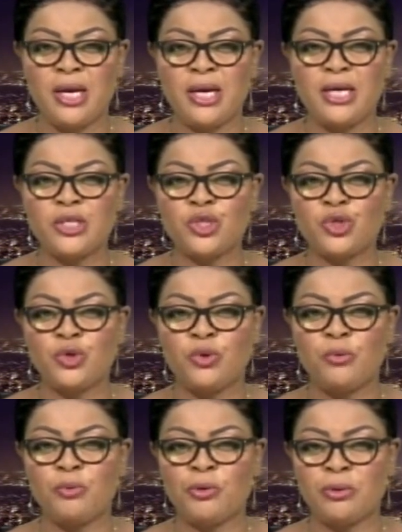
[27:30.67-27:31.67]
is
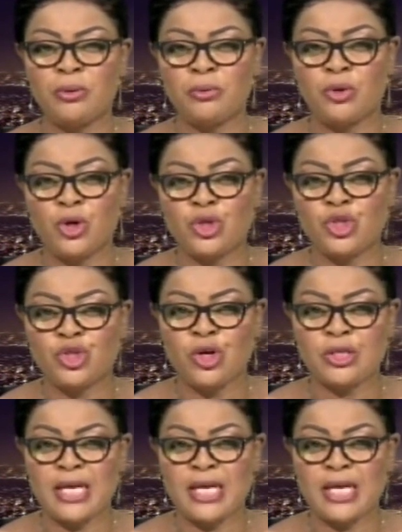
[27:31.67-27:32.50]
to construct